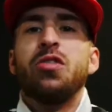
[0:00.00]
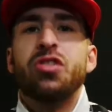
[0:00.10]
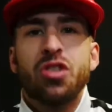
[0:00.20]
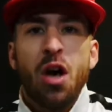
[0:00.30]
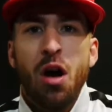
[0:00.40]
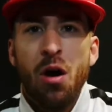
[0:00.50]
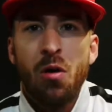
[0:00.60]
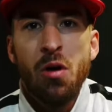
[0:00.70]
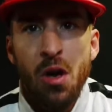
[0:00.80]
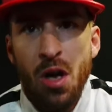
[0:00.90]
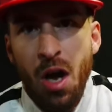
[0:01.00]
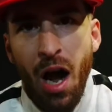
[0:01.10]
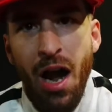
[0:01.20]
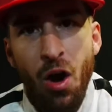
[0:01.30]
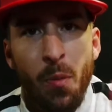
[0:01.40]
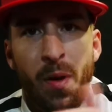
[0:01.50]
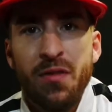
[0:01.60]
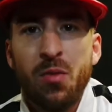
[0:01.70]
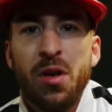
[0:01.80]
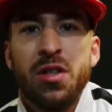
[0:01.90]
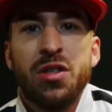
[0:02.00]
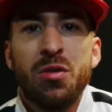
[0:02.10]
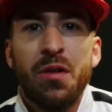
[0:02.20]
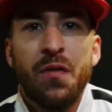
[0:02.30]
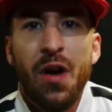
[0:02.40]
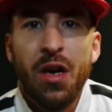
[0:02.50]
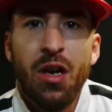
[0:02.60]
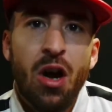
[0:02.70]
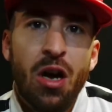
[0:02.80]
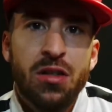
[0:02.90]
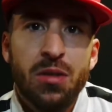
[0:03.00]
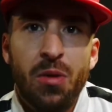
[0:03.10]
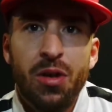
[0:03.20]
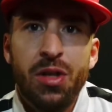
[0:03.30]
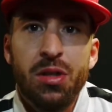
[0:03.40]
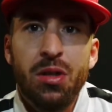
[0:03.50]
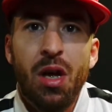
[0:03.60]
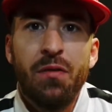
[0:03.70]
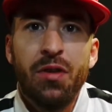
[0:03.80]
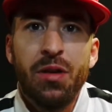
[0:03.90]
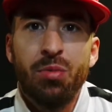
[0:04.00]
So, I hope everyone is doing fucking awesome on this lovely,